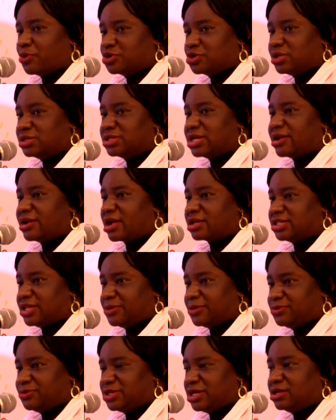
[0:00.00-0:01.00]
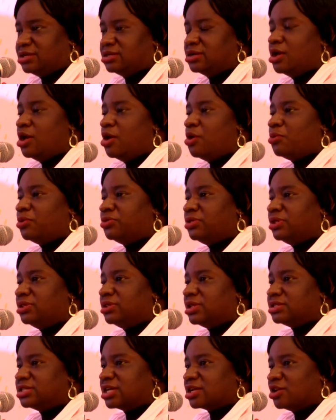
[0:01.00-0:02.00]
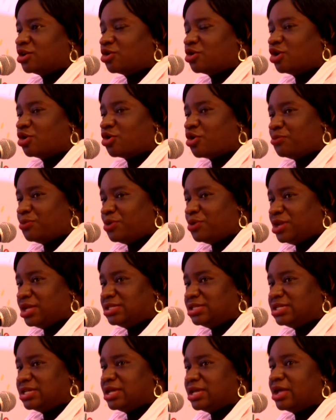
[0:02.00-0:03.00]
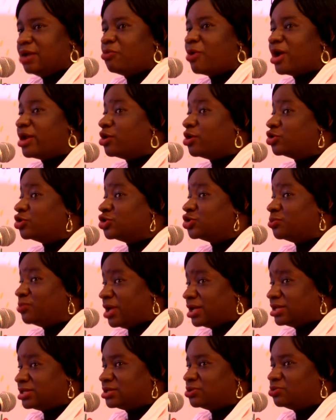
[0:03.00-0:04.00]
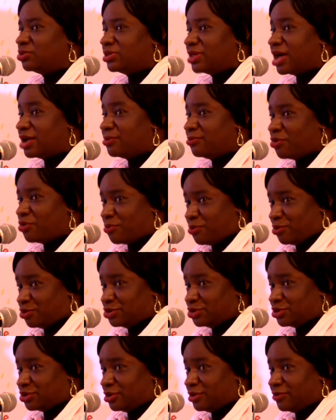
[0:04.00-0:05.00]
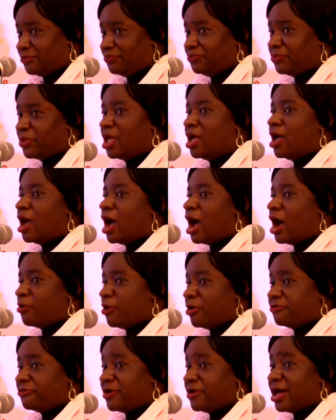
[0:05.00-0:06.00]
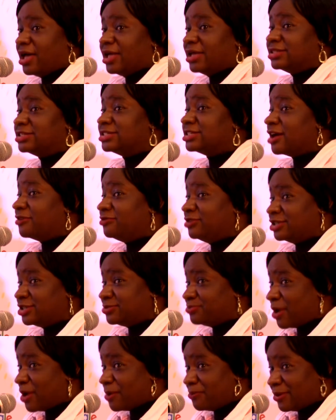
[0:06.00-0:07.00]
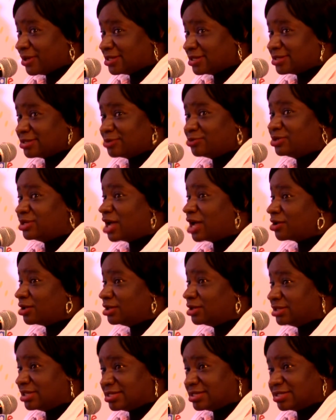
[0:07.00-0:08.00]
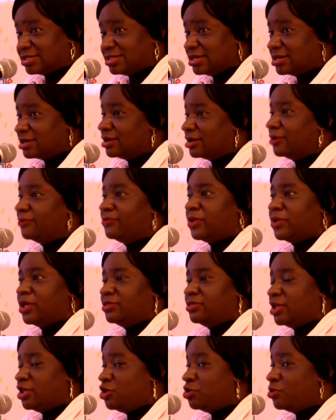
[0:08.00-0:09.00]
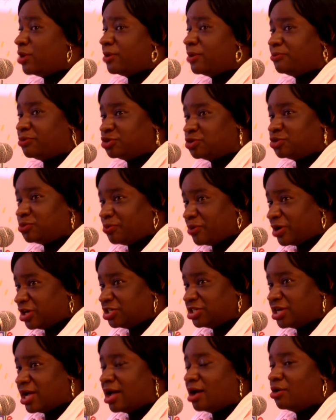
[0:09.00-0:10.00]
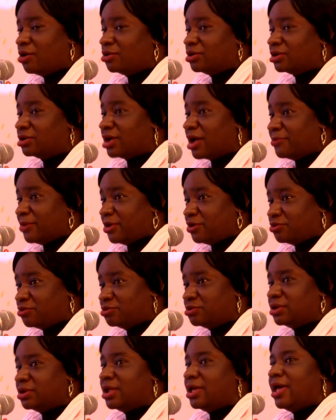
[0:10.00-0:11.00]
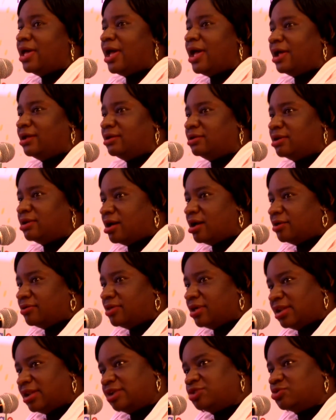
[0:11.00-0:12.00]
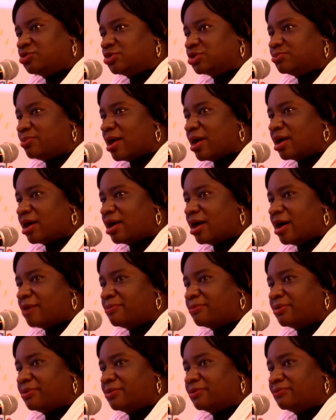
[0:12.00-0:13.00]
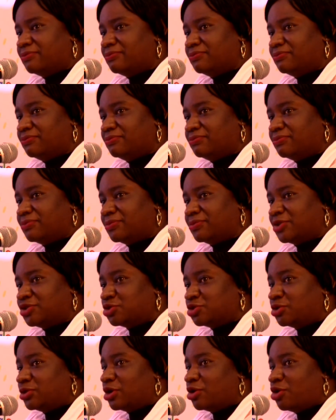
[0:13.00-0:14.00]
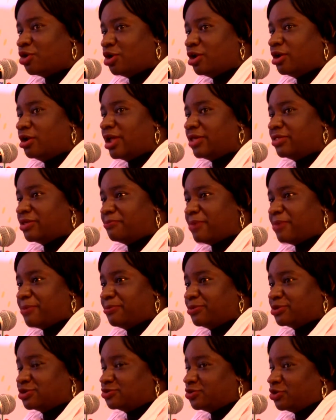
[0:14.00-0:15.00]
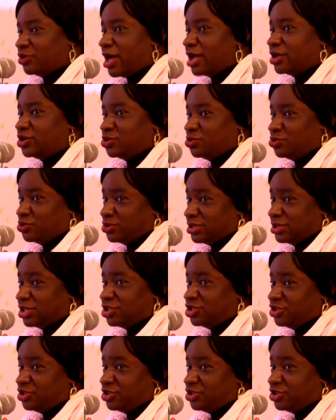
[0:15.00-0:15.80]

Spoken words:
the power to be able to put pressure on the governments to conform and to allow the internet to stay open. Because the UN had talked to them, but it wasn't really being felt. Other governments, African Union, everyone had communicated. There's a lot of press and everything out there.